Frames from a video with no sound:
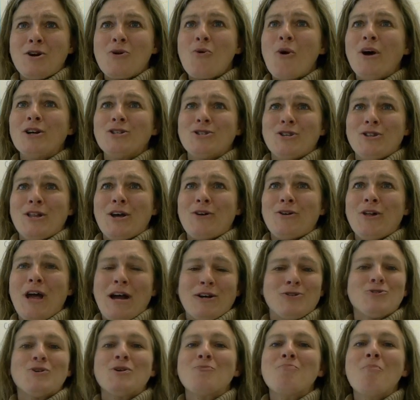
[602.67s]
a question that'll
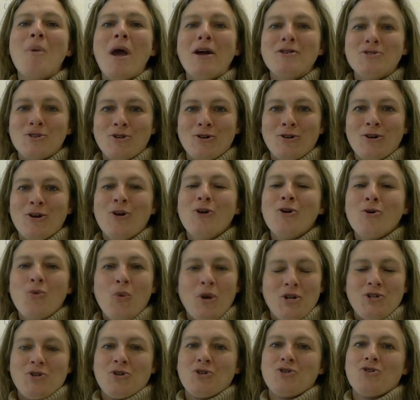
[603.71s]
actually measure
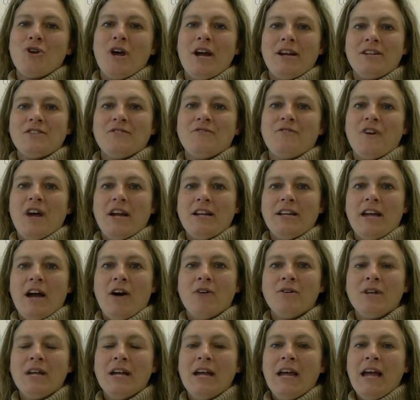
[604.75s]
what you're trying to find
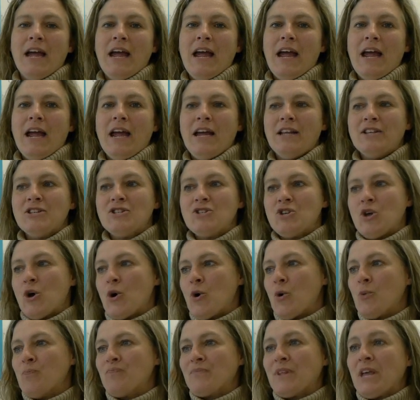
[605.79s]
out. And
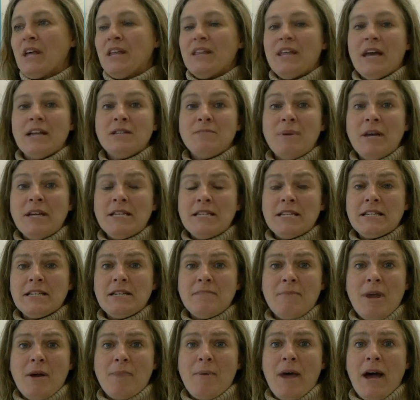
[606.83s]
so that's
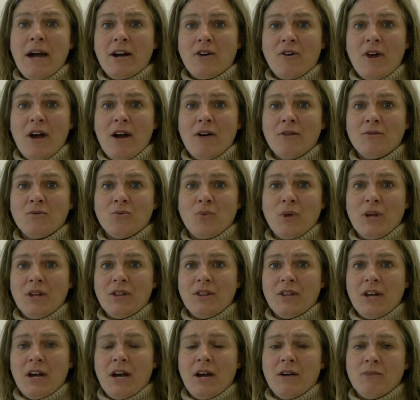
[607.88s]
basically my background
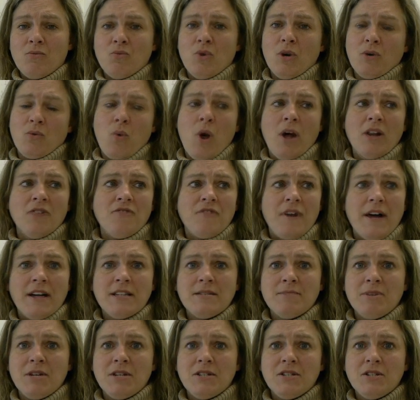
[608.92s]
with what
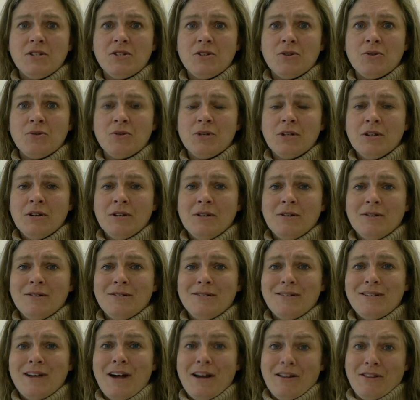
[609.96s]
qualifies me to do,
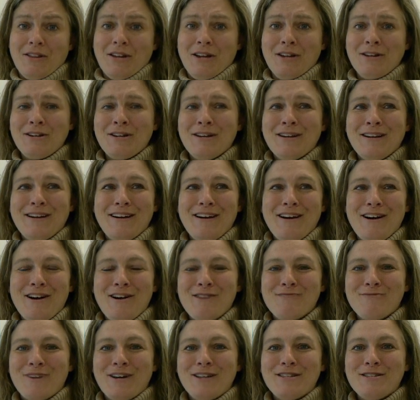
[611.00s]
I think,
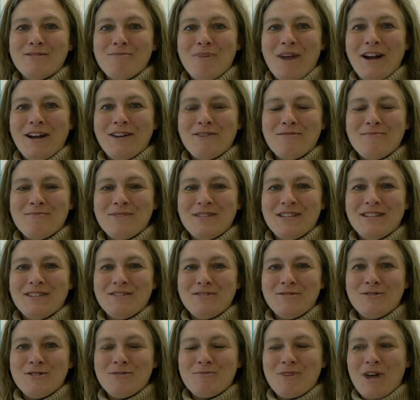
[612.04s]
write some items
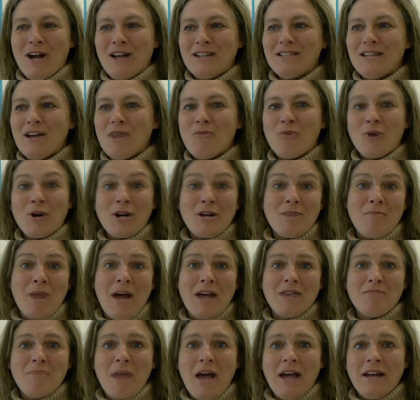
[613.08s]
and do some content work in
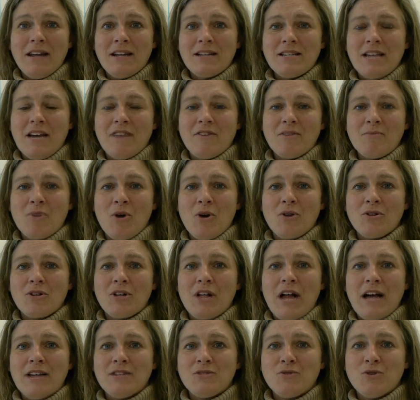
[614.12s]
mathematics, having both
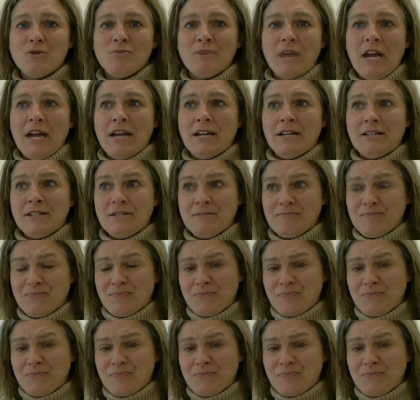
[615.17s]
classroom and